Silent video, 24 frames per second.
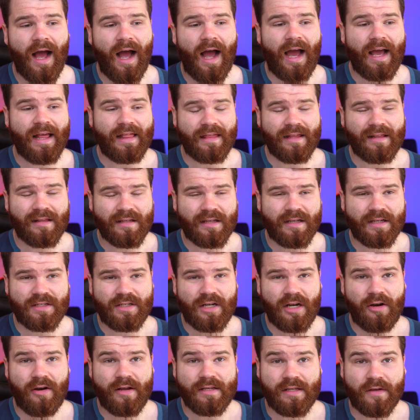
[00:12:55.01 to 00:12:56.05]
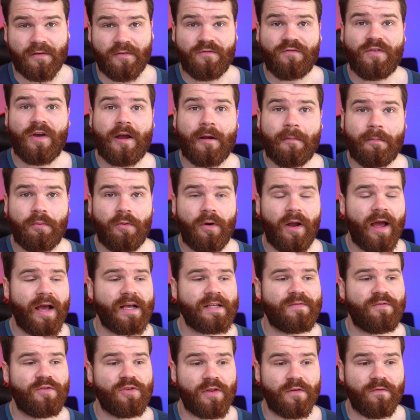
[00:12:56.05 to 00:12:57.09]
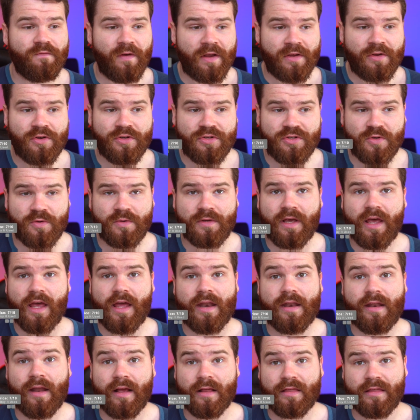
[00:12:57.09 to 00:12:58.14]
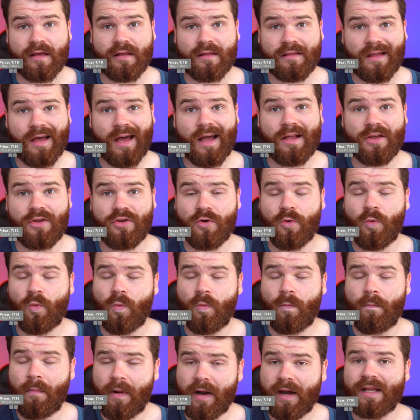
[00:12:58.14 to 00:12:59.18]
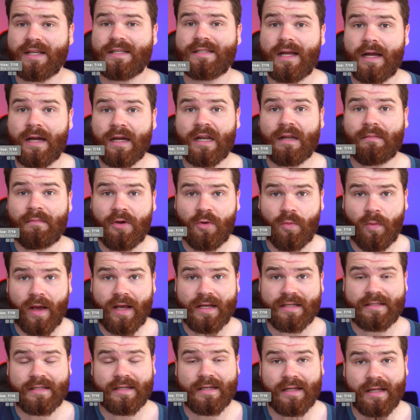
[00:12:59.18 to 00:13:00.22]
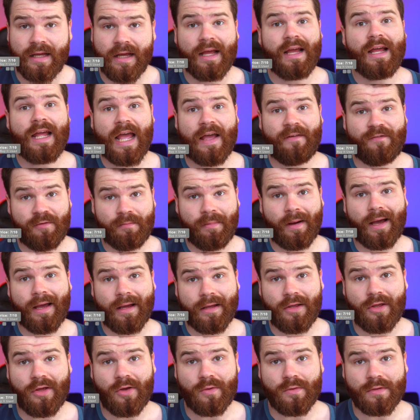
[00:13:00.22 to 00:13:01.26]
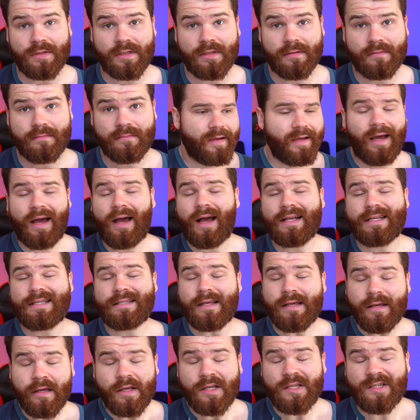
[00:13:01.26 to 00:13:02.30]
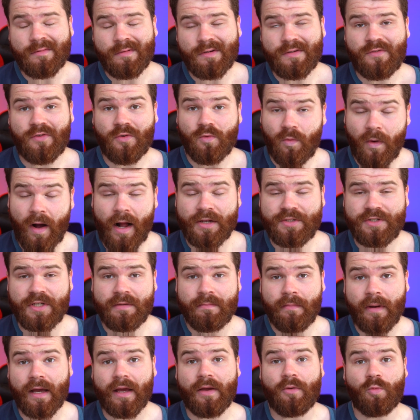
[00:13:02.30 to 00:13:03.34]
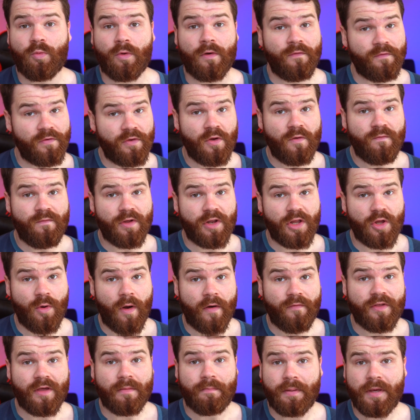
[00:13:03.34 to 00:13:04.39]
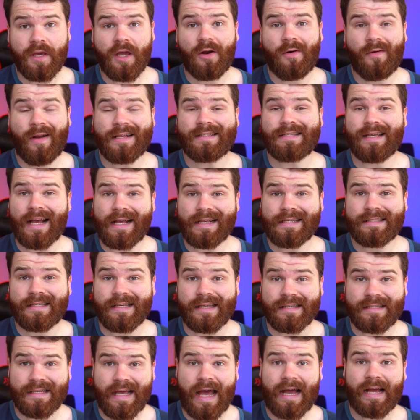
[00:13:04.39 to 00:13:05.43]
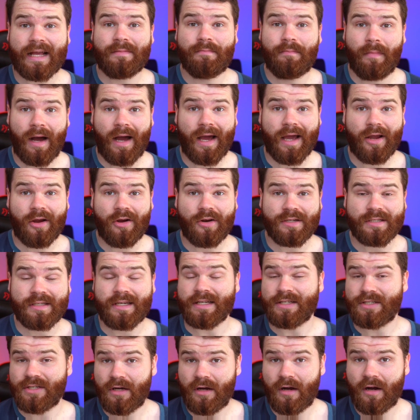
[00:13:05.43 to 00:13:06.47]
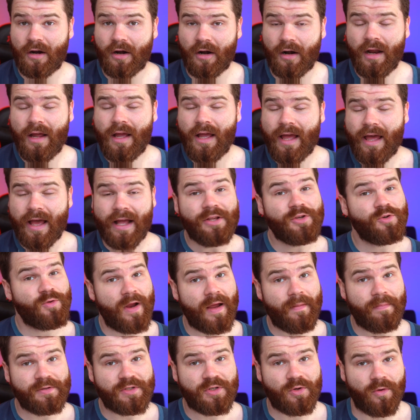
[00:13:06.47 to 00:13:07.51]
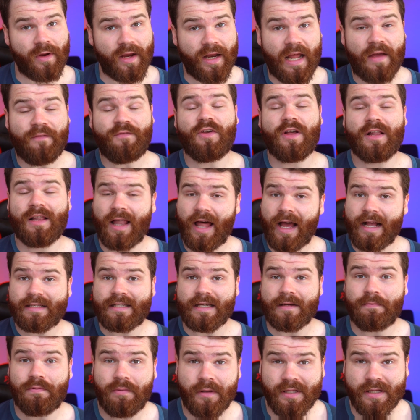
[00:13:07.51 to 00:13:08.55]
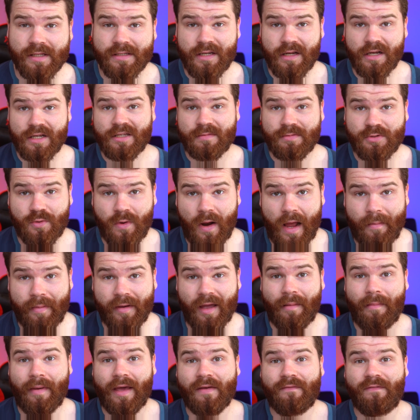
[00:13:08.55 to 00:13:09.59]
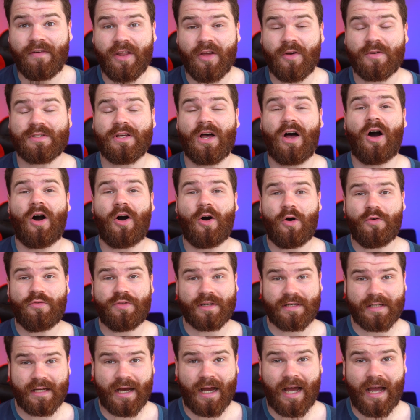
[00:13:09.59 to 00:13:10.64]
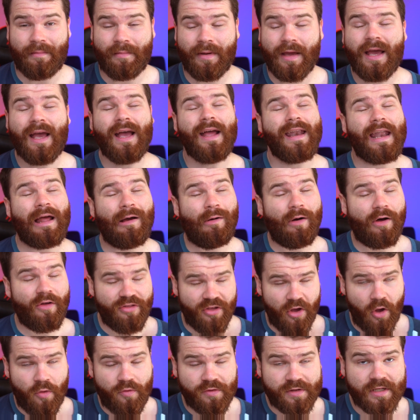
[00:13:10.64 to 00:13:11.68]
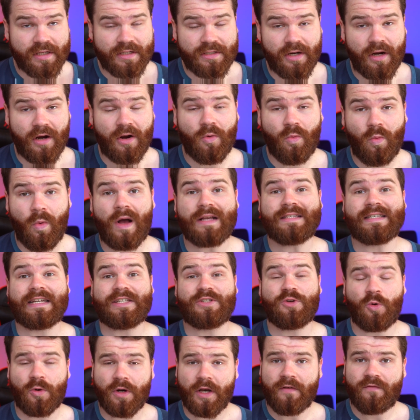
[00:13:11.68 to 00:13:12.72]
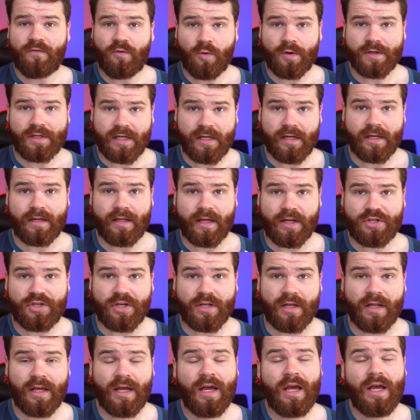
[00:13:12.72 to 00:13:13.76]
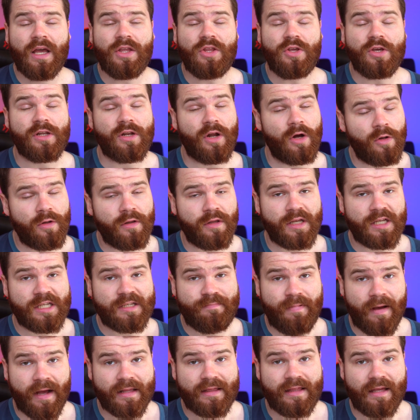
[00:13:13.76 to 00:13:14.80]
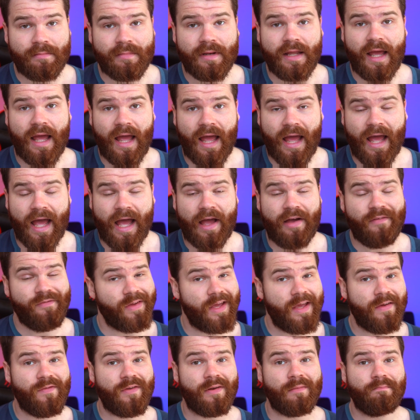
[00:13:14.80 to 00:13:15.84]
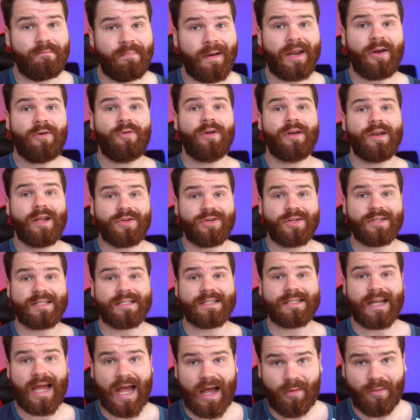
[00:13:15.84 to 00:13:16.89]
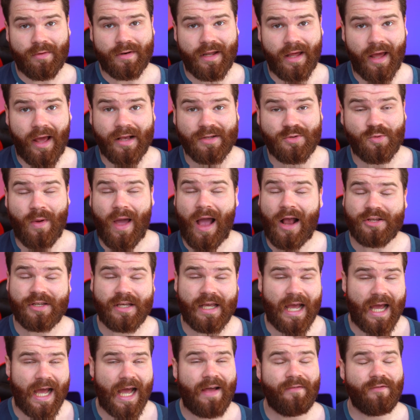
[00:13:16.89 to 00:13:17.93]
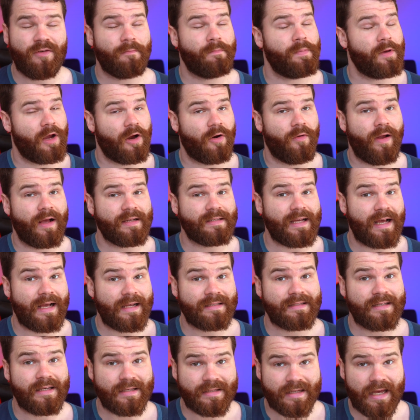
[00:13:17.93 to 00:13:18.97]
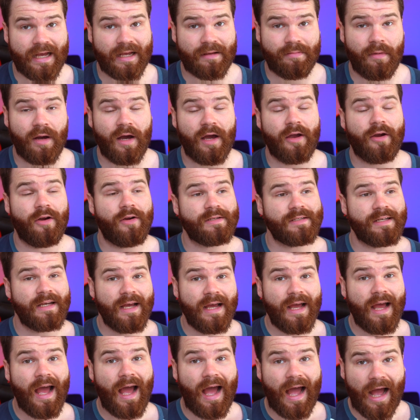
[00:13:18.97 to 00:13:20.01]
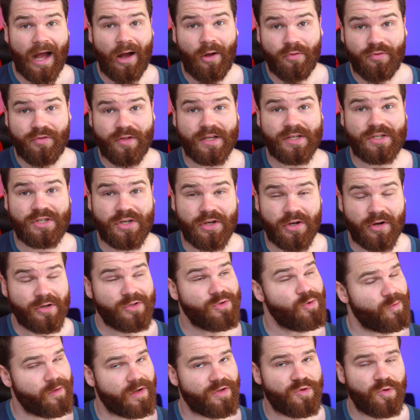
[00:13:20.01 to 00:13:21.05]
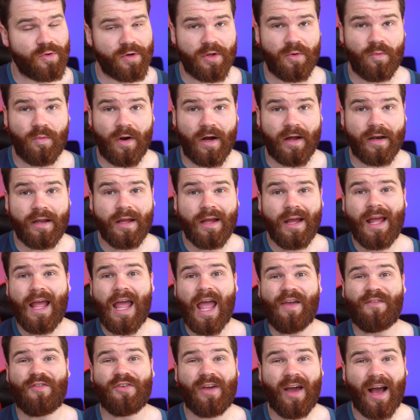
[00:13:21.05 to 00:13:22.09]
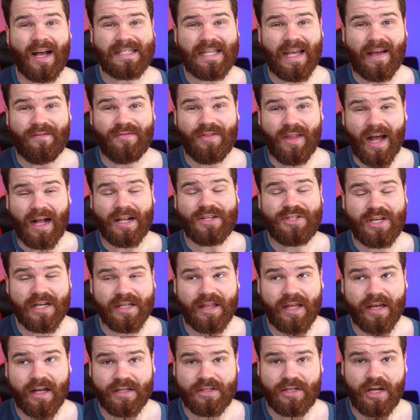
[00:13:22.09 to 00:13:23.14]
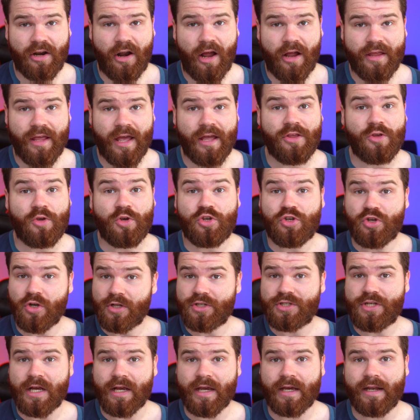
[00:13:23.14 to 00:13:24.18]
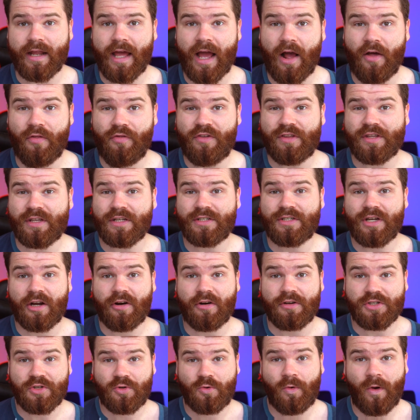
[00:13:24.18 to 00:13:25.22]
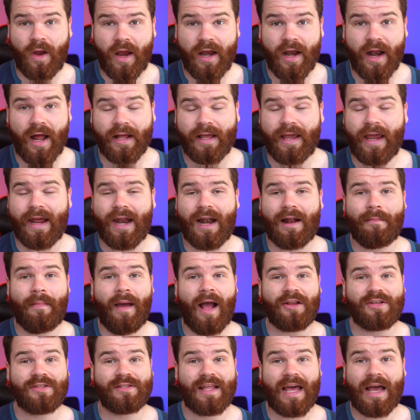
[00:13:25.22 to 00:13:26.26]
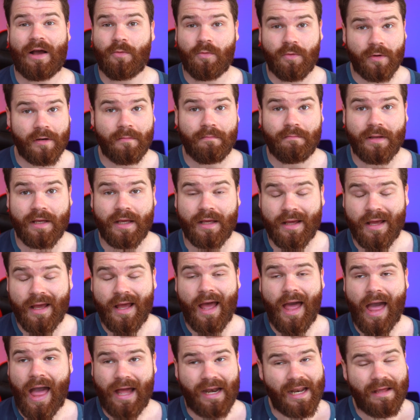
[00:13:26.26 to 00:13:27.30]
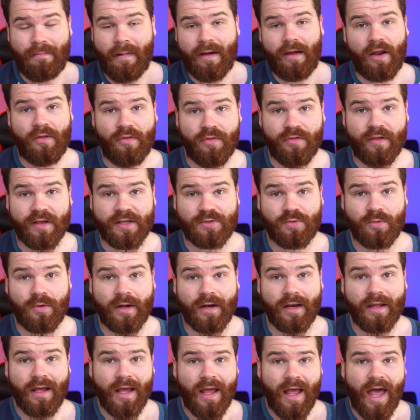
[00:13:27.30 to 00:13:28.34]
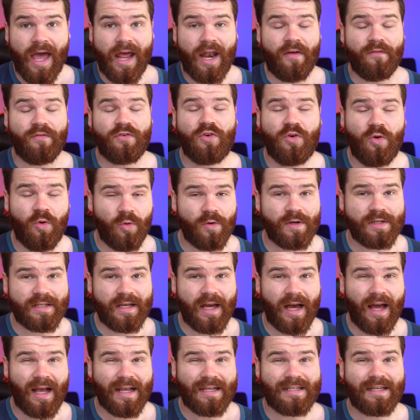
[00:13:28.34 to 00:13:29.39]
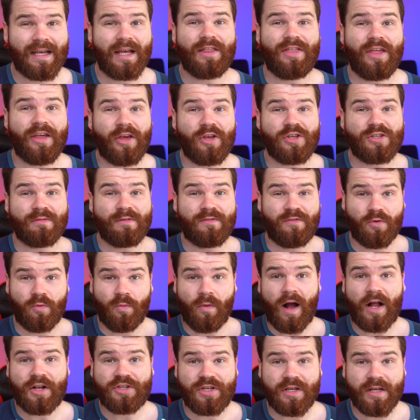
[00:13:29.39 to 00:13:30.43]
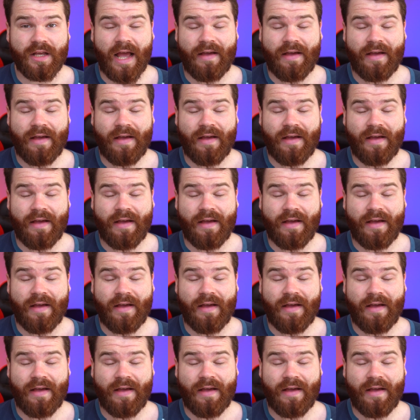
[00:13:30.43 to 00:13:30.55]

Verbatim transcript: I think this guitar is a fair price for the features you get, and I think that your money's not going to be wasted if you buy it used. Guys, thank you so much for watching my review video of the PRS SE Zach Myers guitar in Trampas Green. If you liked it, please consider subscribing. I make videos all the time. Now, although this guitar was a 2014 edition, you can only expect them to have even better editions nowadays. We actually have a PRS SE Zach Myers out this year, 2021. If you guys have not checked that guitar out yet, you should check it out. This guitar is great. I can't imagine that wouldn't be any better than this one. And of course, guys, thank you so much for watching.